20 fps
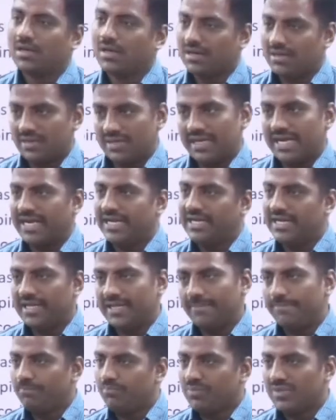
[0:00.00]
90.
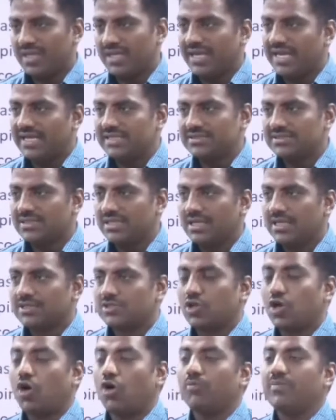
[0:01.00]
Yes. So
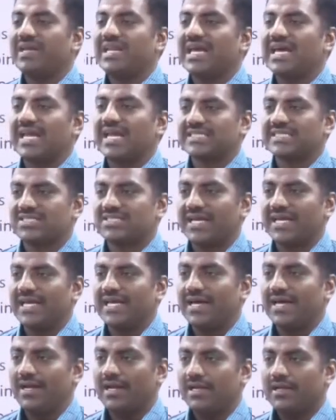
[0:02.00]
how many are extra
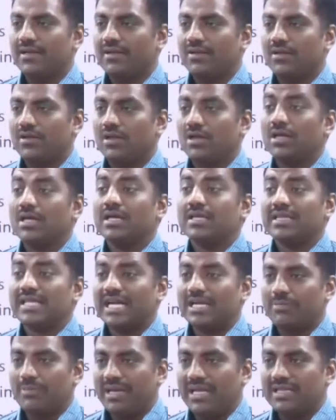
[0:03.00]
here?
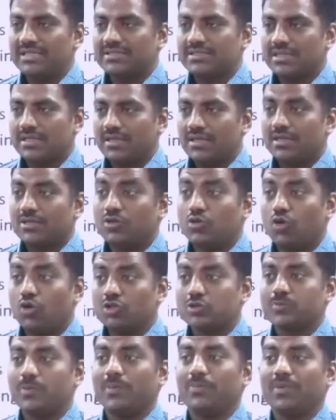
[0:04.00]
That means those
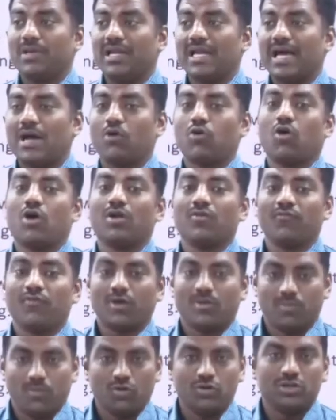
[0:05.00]
people have gone for
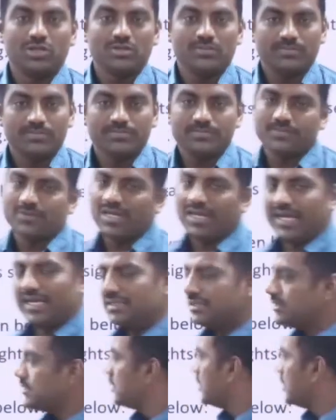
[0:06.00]
both. Yes.